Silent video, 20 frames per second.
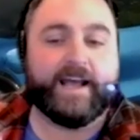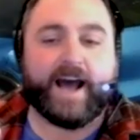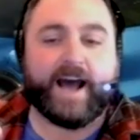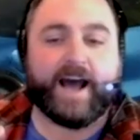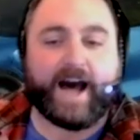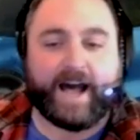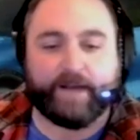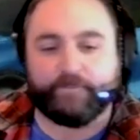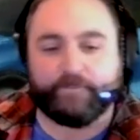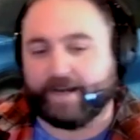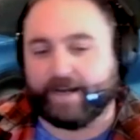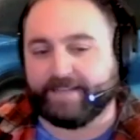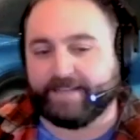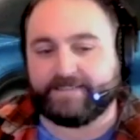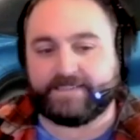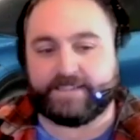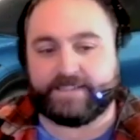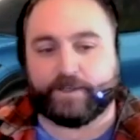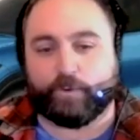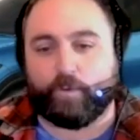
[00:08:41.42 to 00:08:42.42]
I
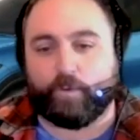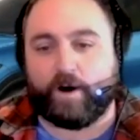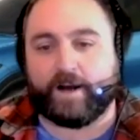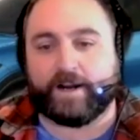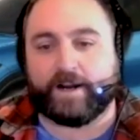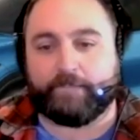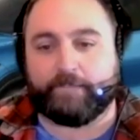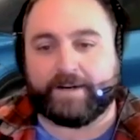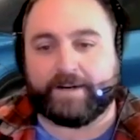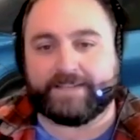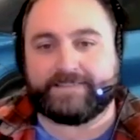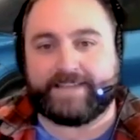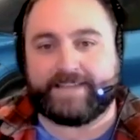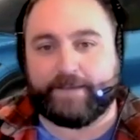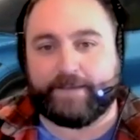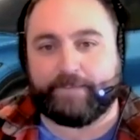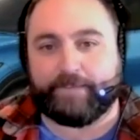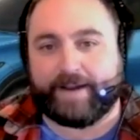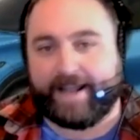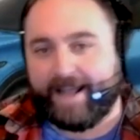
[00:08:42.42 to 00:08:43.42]
still want a
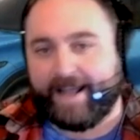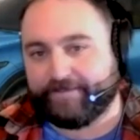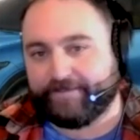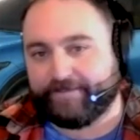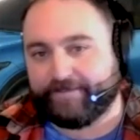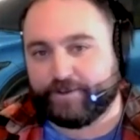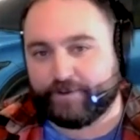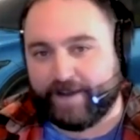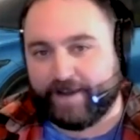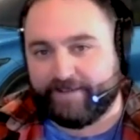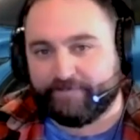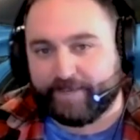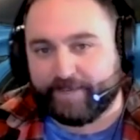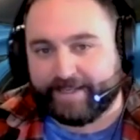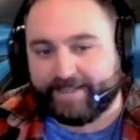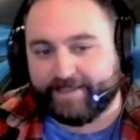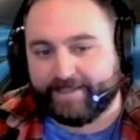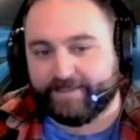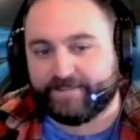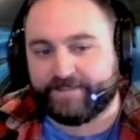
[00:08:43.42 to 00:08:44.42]
Mustang, but I have to drive my
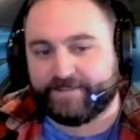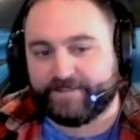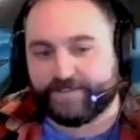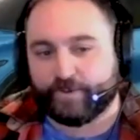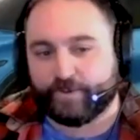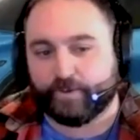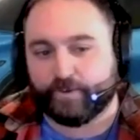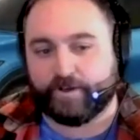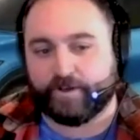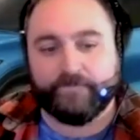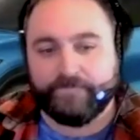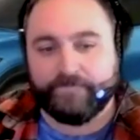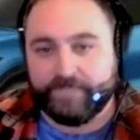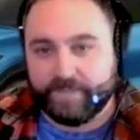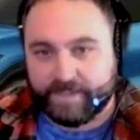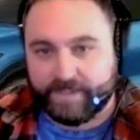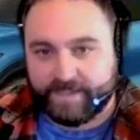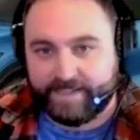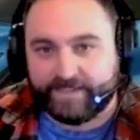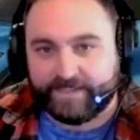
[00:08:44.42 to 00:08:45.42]
kids to school.
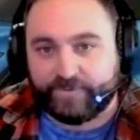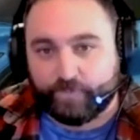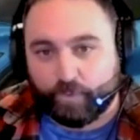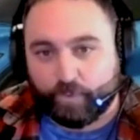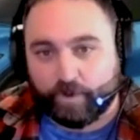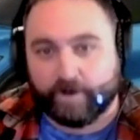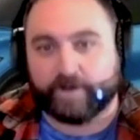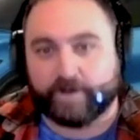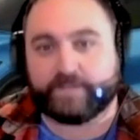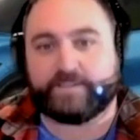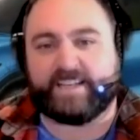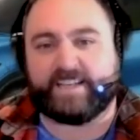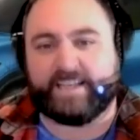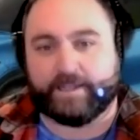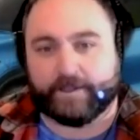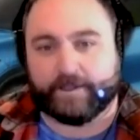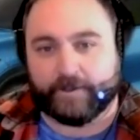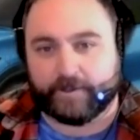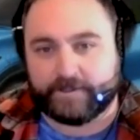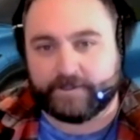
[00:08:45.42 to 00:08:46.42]
This works. It
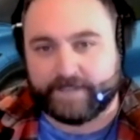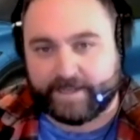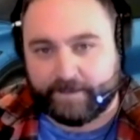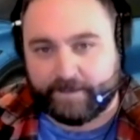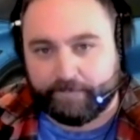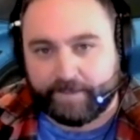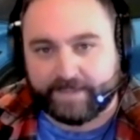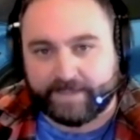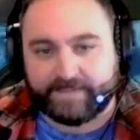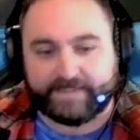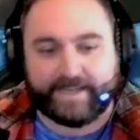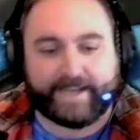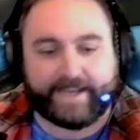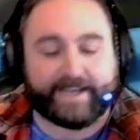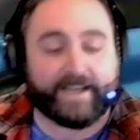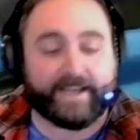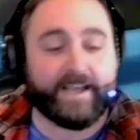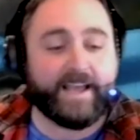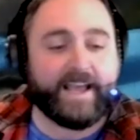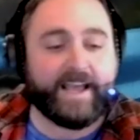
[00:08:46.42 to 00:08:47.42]
looks like a Mustang.